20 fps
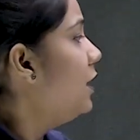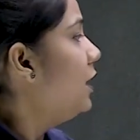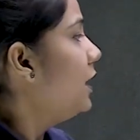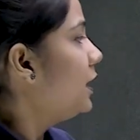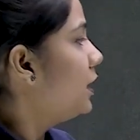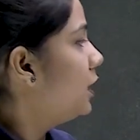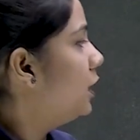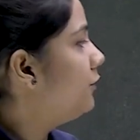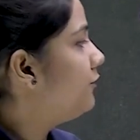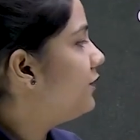
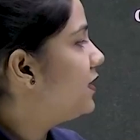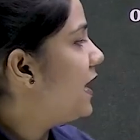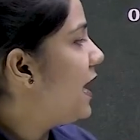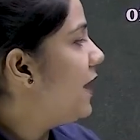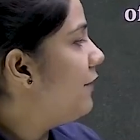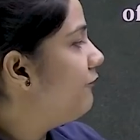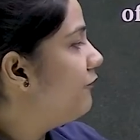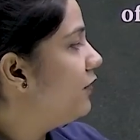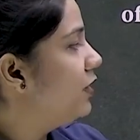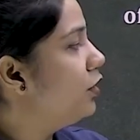here we
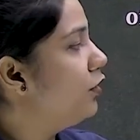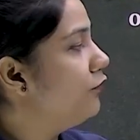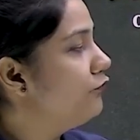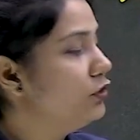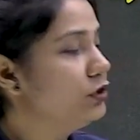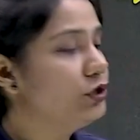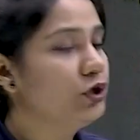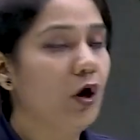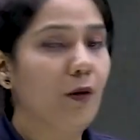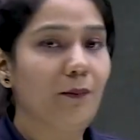have one of
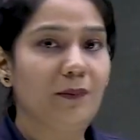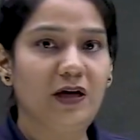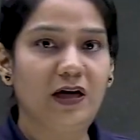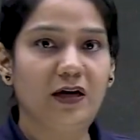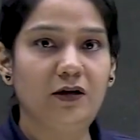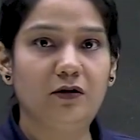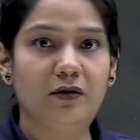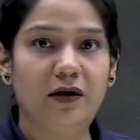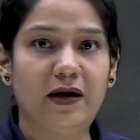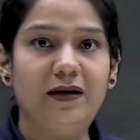the
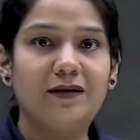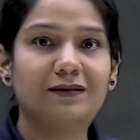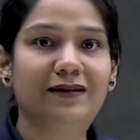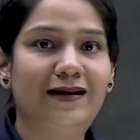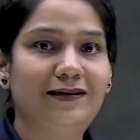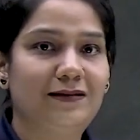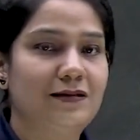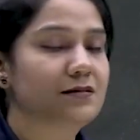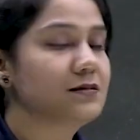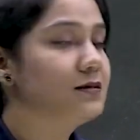dominant trait
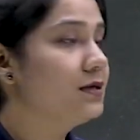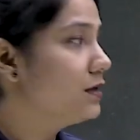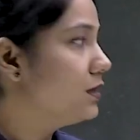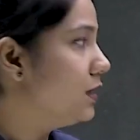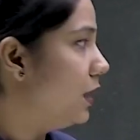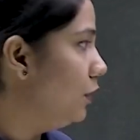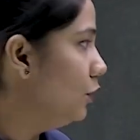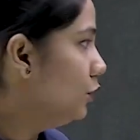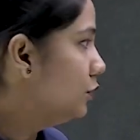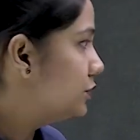that is the
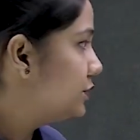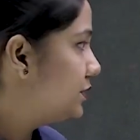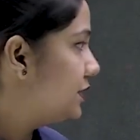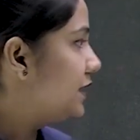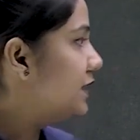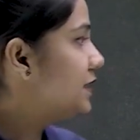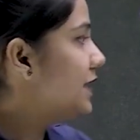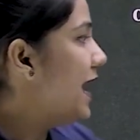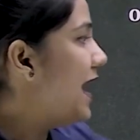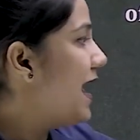yellow
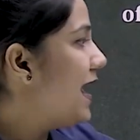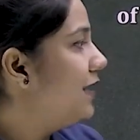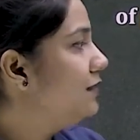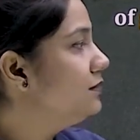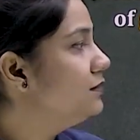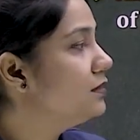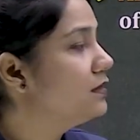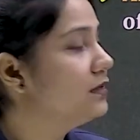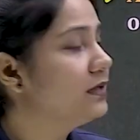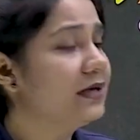seed
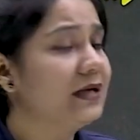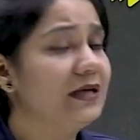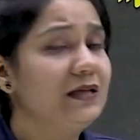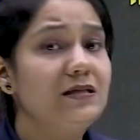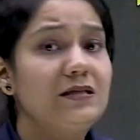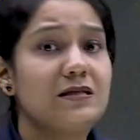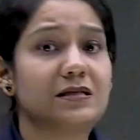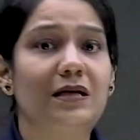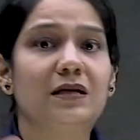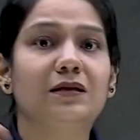and the
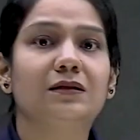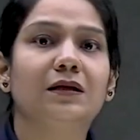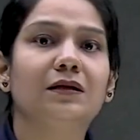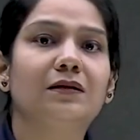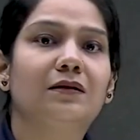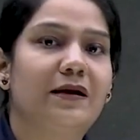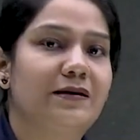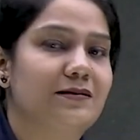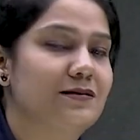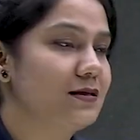green seed, the
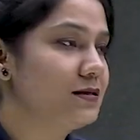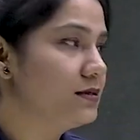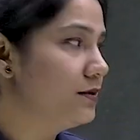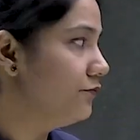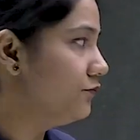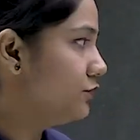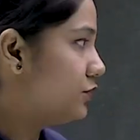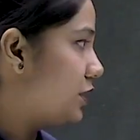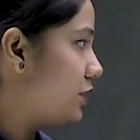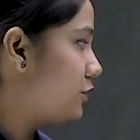
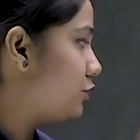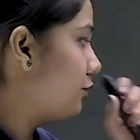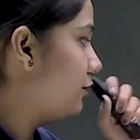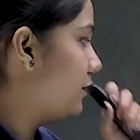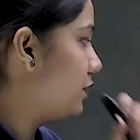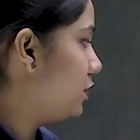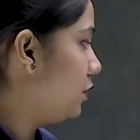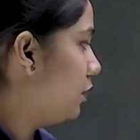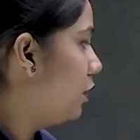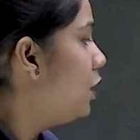recessive trait over
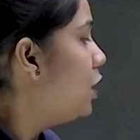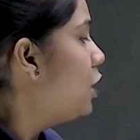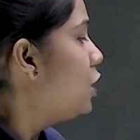here.